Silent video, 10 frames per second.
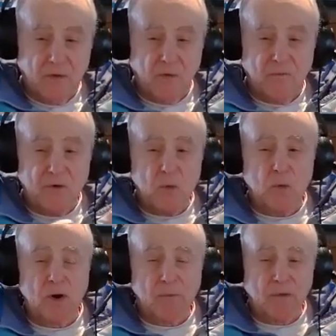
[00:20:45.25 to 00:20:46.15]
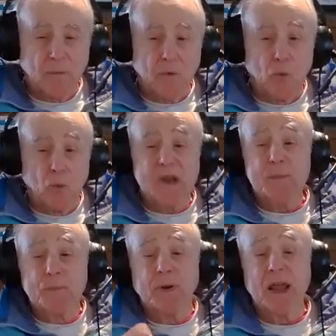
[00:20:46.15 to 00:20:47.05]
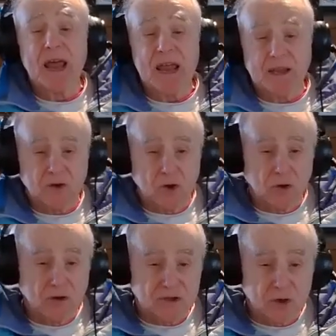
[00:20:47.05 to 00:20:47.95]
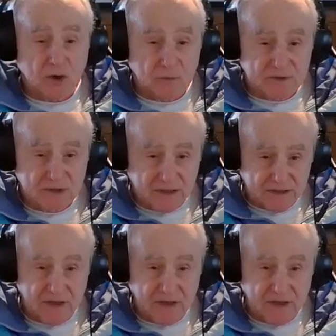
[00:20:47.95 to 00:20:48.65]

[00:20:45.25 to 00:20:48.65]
the fewer of them replay in current circumstances.